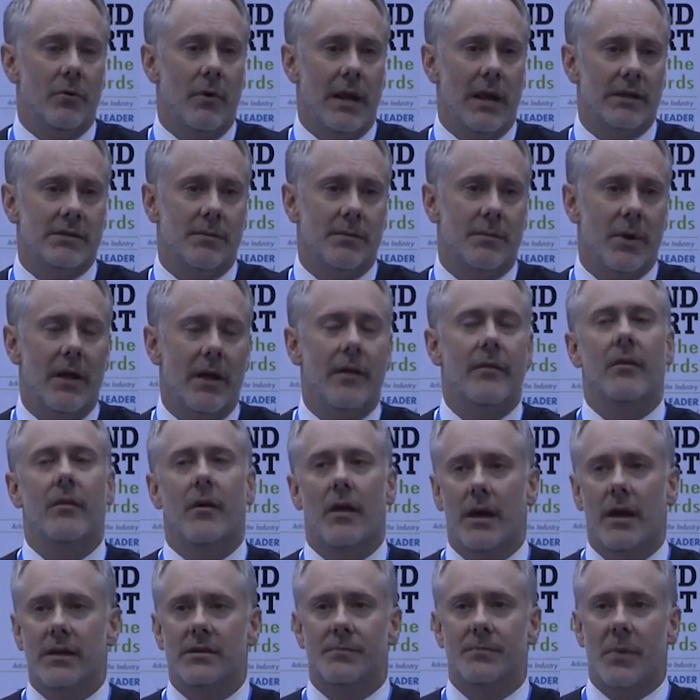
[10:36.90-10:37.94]

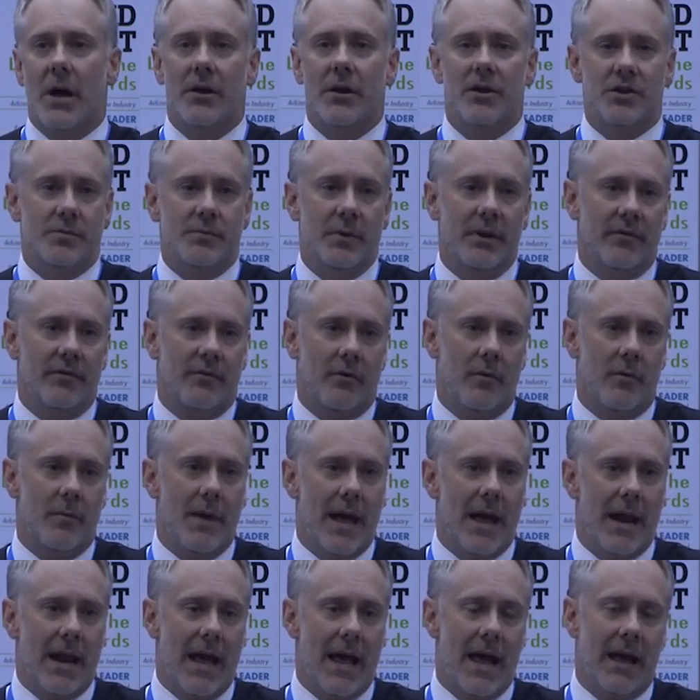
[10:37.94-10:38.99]
as punishment for a
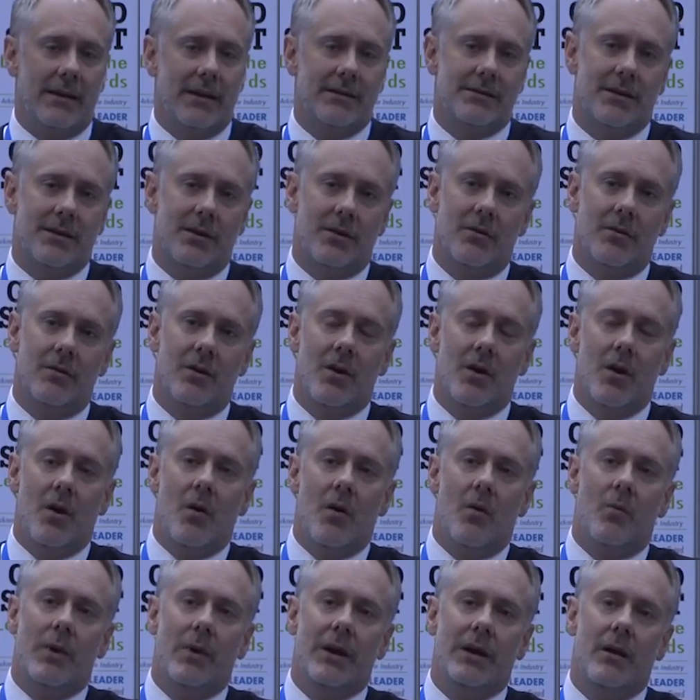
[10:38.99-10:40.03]
bad act. So
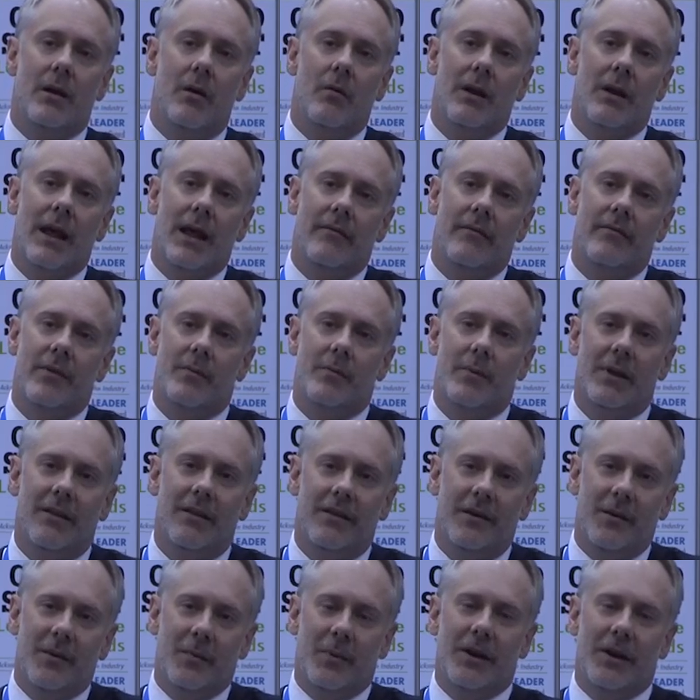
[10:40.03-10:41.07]
we don't have the
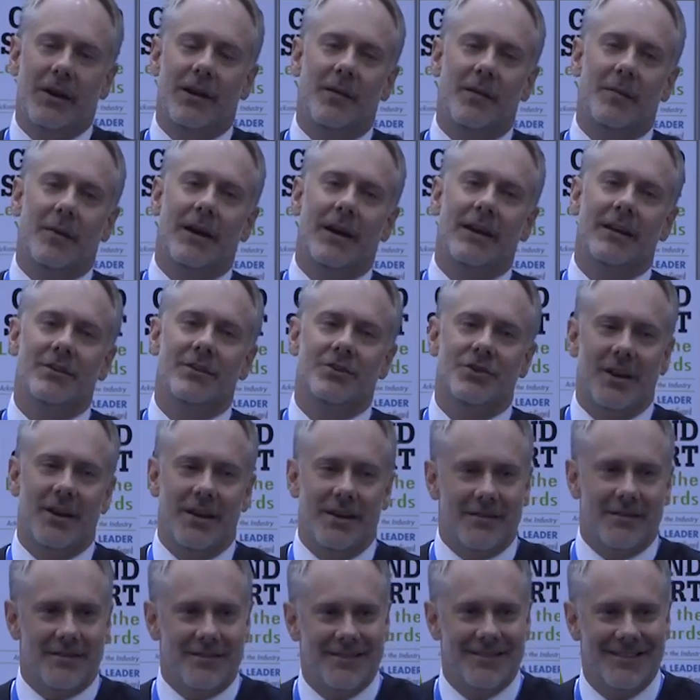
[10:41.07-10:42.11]
ability to put anybody in
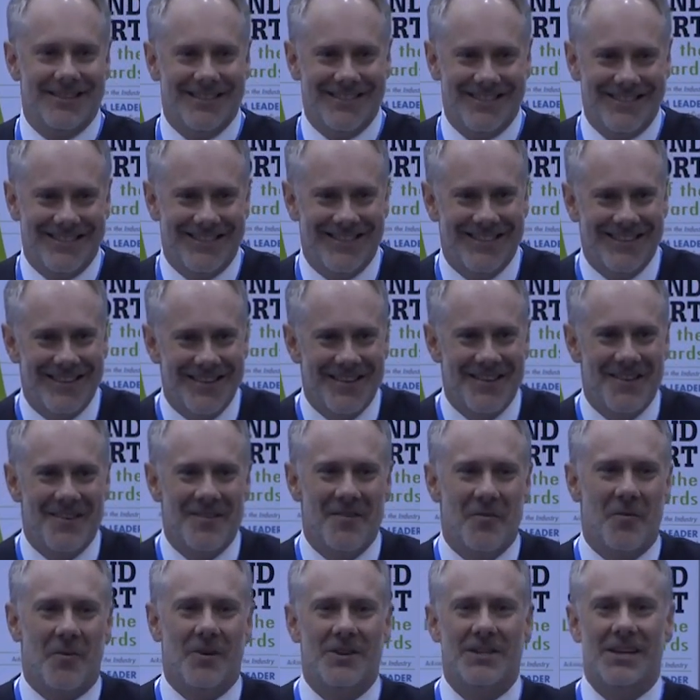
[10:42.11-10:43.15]
jail
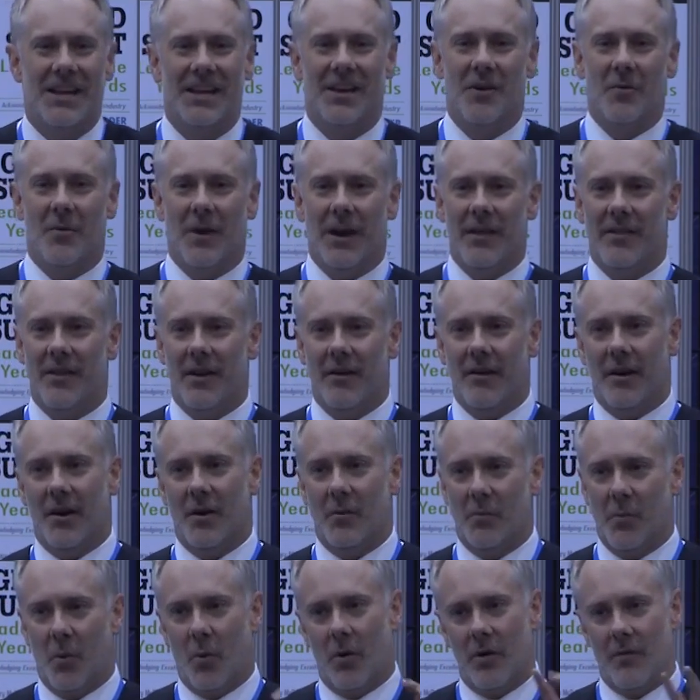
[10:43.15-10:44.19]
or take away their
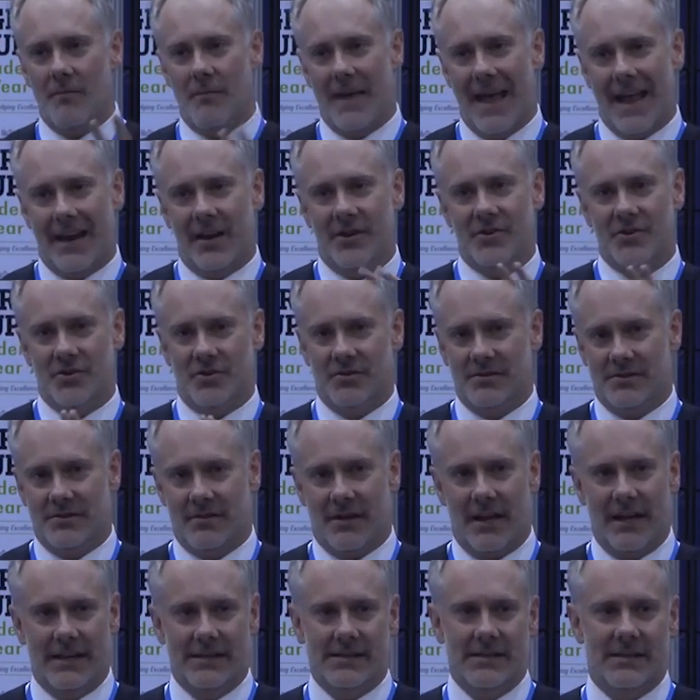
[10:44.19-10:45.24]
airport manager's
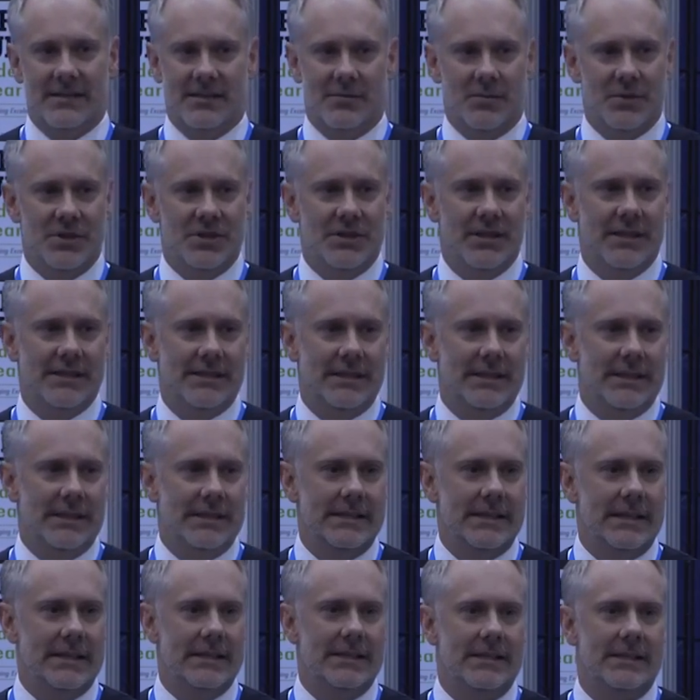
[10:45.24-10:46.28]
license, which doesn't
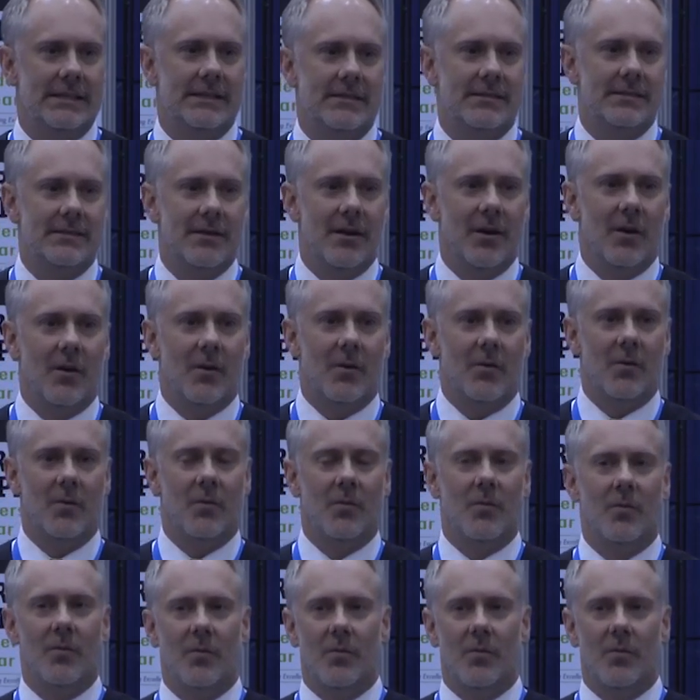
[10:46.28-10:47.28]
exist. So